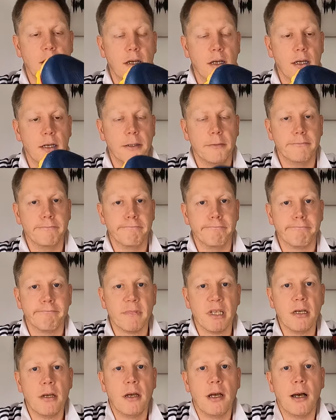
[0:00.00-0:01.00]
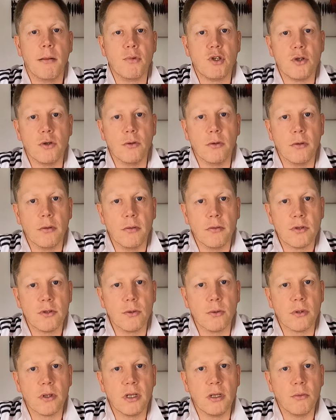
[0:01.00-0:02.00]
I'm sure
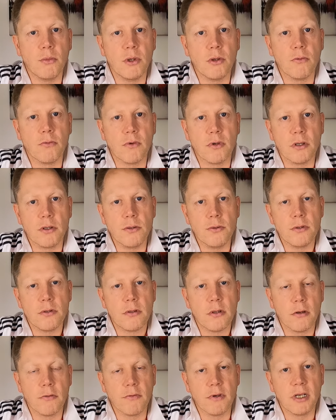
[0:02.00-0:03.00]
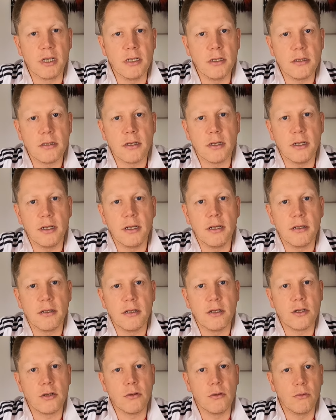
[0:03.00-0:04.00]
Saucony will release
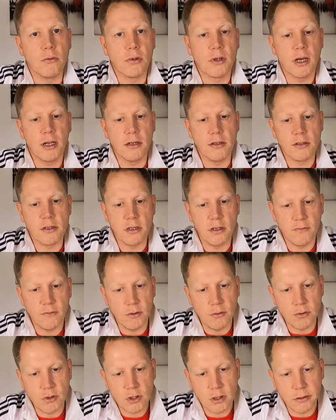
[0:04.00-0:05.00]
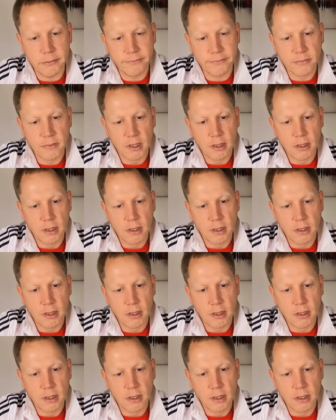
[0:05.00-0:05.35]
additional colours in the future.